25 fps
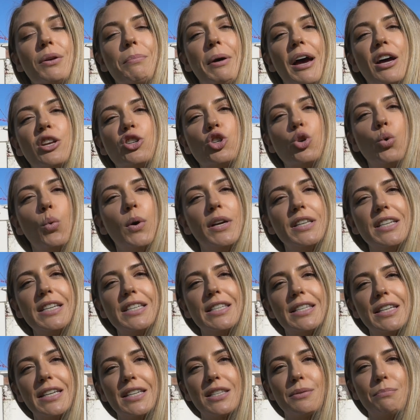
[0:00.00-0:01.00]
about
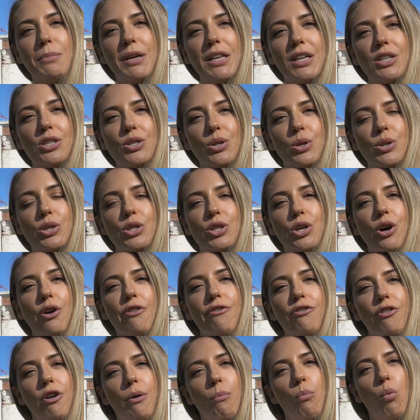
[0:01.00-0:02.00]
26 minutes or so
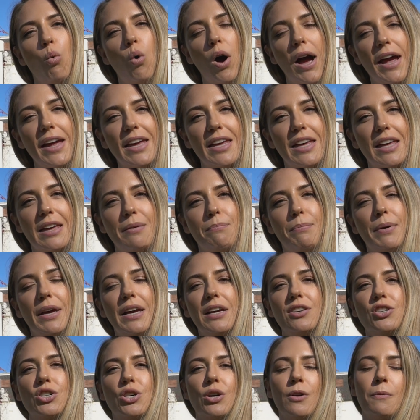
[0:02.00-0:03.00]
from Waihi
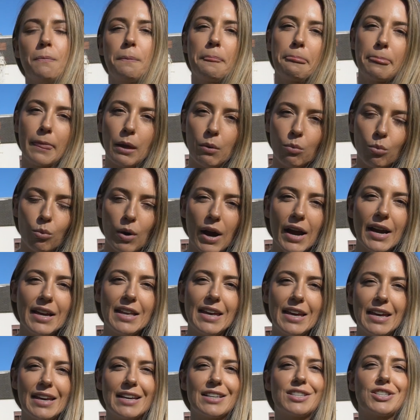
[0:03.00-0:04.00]
Beach right
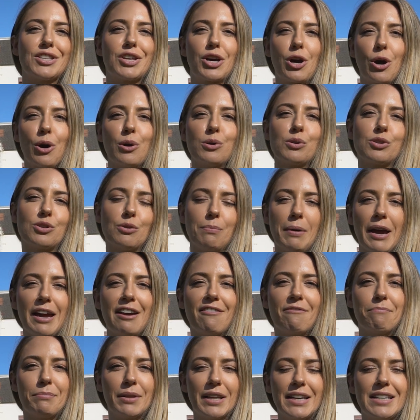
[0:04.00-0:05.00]
here to the coastal Bay
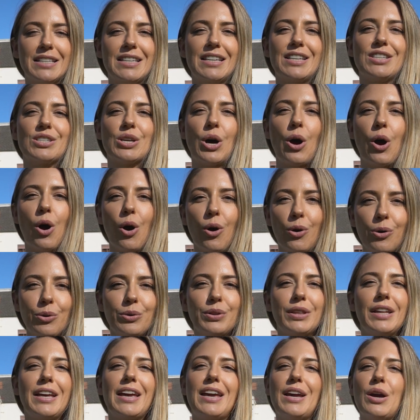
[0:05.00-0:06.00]
of Plenty's
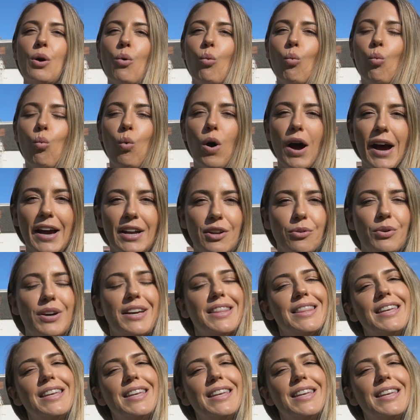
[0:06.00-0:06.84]
only winery.